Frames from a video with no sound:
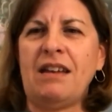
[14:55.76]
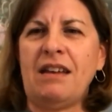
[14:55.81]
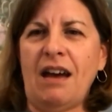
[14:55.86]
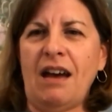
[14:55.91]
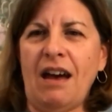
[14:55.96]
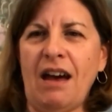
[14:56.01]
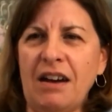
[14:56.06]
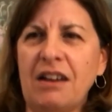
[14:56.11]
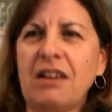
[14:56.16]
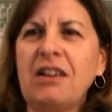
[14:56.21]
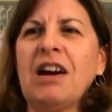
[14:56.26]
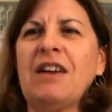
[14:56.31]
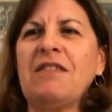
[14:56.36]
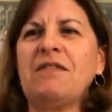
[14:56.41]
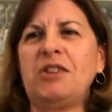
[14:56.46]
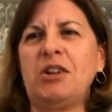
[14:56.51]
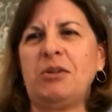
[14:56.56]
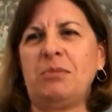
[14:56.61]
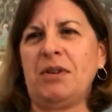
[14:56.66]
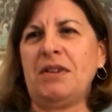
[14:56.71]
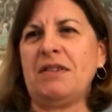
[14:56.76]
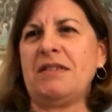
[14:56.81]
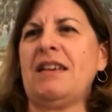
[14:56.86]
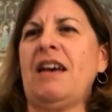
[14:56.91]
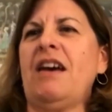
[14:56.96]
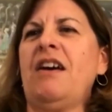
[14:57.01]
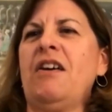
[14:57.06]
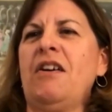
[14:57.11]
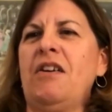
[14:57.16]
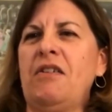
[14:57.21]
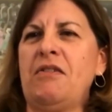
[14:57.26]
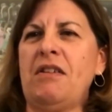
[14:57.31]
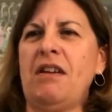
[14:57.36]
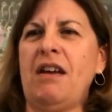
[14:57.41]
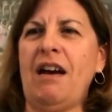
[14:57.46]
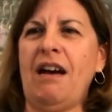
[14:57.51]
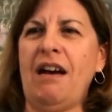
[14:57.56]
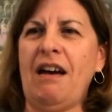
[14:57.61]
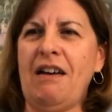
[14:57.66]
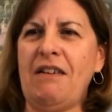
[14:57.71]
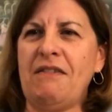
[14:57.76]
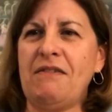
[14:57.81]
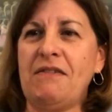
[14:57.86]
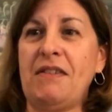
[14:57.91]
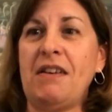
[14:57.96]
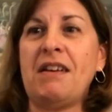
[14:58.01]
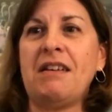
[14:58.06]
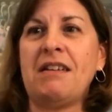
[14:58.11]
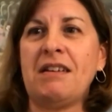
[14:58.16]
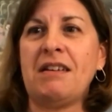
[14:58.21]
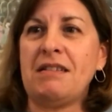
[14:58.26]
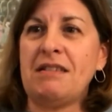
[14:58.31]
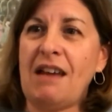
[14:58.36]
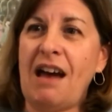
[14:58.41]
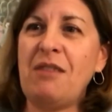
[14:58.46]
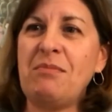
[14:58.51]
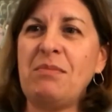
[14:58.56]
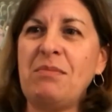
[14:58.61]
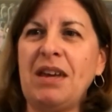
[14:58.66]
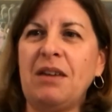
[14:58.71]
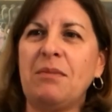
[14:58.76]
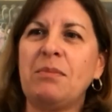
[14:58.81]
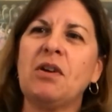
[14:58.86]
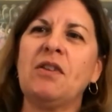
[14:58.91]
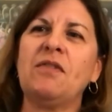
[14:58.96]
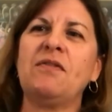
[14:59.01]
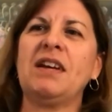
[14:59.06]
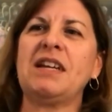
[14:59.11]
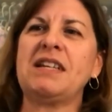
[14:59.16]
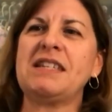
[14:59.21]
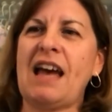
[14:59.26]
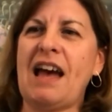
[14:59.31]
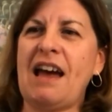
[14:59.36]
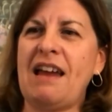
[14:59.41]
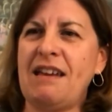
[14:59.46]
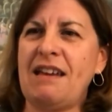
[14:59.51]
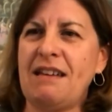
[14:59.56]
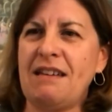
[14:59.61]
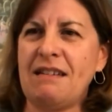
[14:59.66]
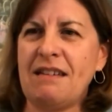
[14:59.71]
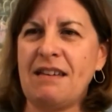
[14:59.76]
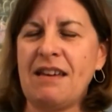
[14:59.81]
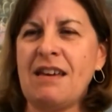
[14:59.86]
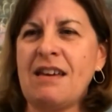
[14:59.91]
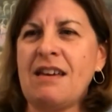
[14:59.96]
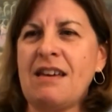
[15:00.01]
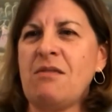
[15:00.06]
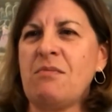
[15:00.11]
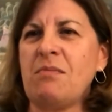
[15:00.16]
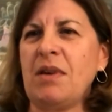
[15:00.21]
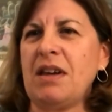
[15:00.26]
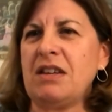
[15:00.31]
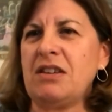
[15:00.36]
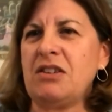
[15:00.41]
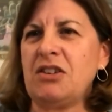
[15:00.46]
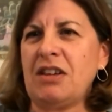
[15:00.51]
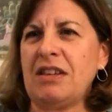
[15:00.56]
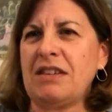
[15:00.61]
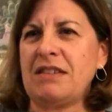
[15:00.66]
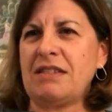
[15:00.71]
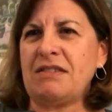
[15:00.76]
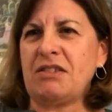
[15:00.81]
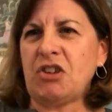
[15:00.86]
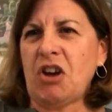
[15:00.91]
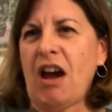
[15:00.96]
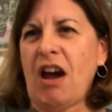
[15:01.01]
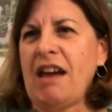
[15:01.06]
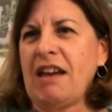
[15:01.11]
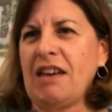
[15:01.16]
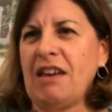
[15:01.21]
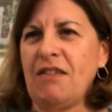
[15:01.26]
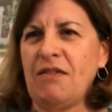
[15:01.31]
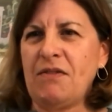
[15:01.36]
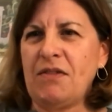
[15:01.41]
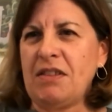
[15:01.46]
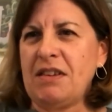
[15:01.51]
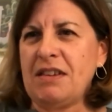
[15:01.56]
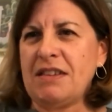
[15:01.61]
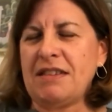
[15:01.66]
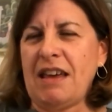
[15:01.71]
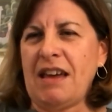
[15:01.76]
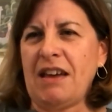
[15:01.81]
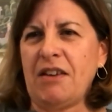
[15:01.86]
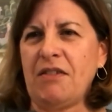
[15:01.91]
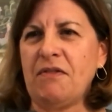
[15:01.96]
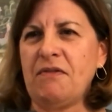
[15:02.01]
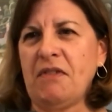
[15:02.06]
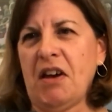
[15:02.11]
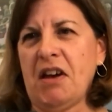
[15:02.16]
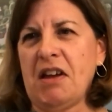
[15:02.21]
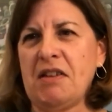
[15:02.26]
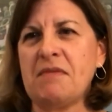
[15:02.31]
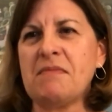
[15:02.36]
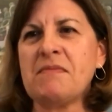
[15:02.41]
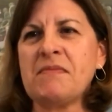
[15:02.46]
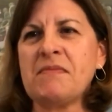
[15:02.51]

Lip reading: uncomfortable zone of not being perfect at it, but just trying it for the sake of fun.